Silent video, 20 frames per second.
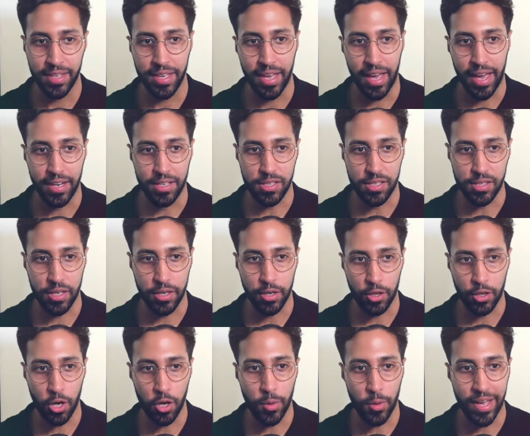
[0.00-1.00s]
and it's going to
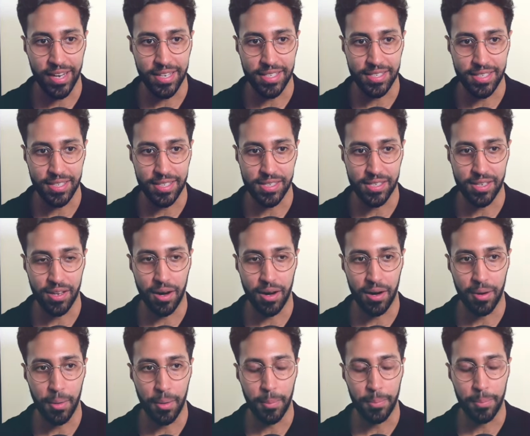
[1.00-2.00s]
go and it's going to
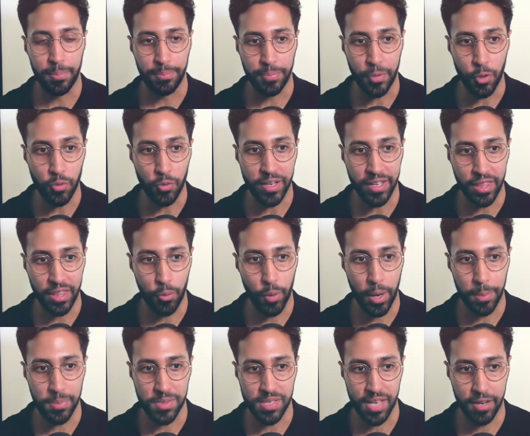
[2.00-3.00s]
start building the
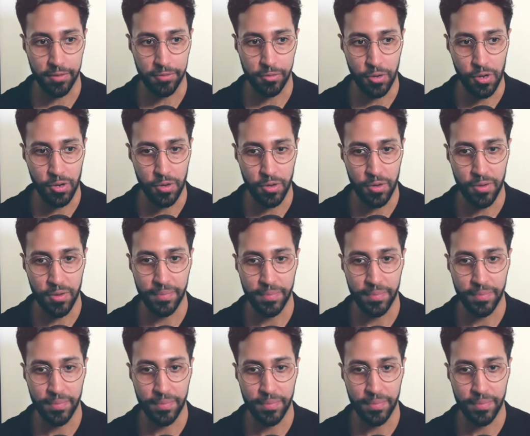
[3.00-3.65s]
website for you.